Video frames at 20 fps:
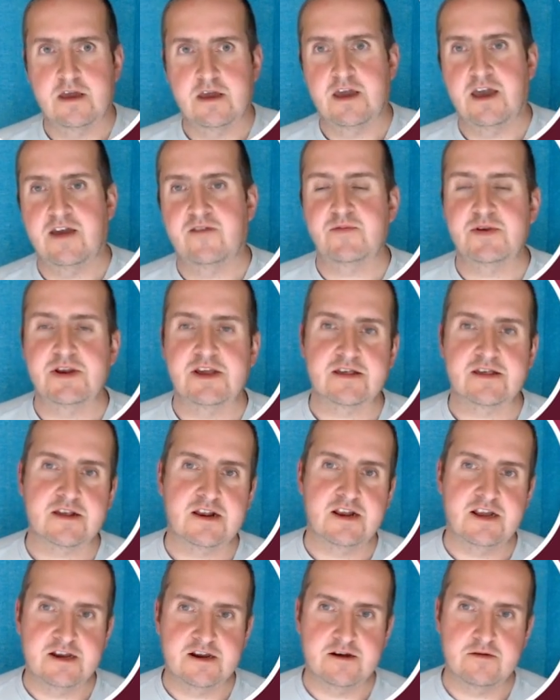have been
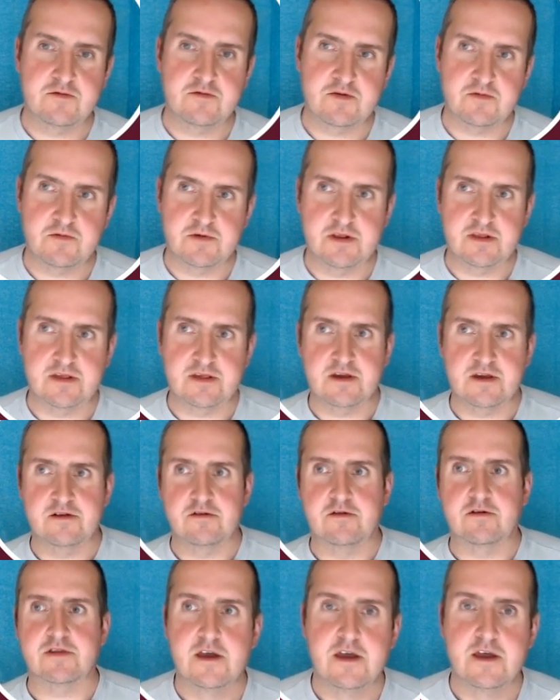escalated and which ones are
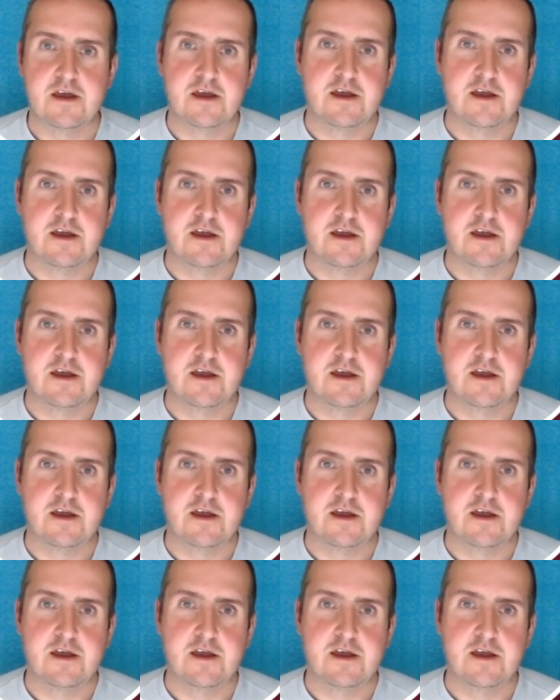not.